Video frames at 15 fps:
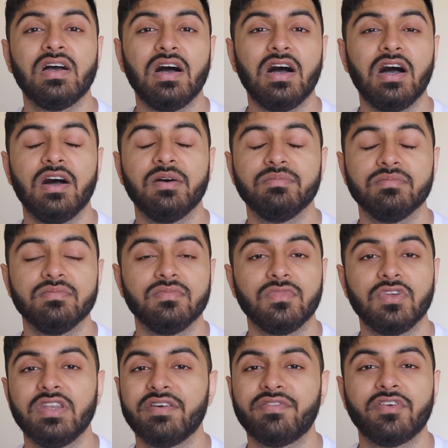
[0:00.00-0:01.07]

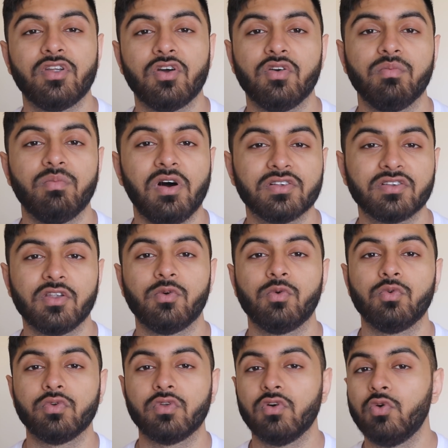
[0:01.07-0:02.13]
You never know. Barcelona
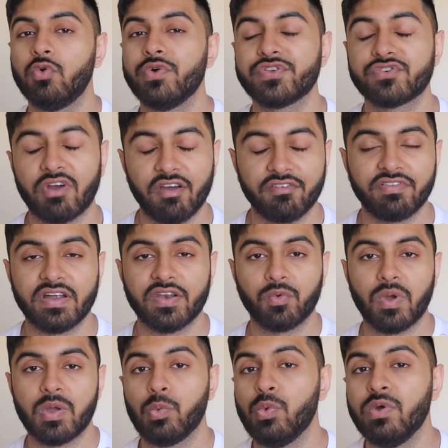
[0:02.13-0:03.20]
would always try and find a
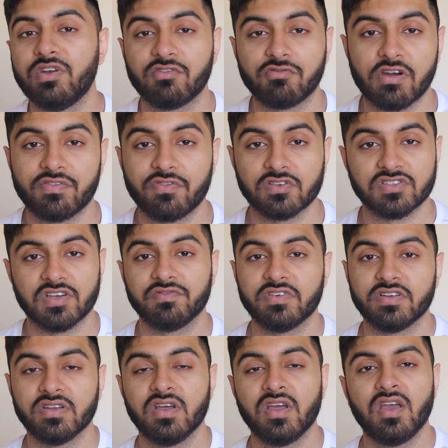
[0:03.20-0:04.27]
way with the ref or
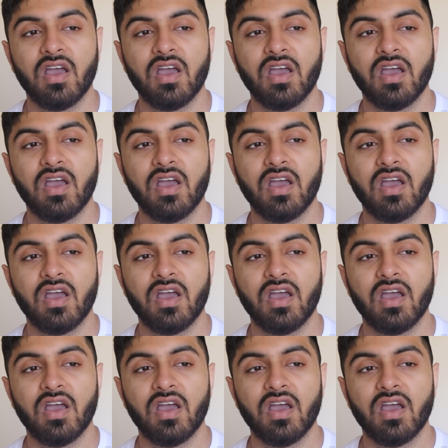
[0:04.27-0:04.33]
something.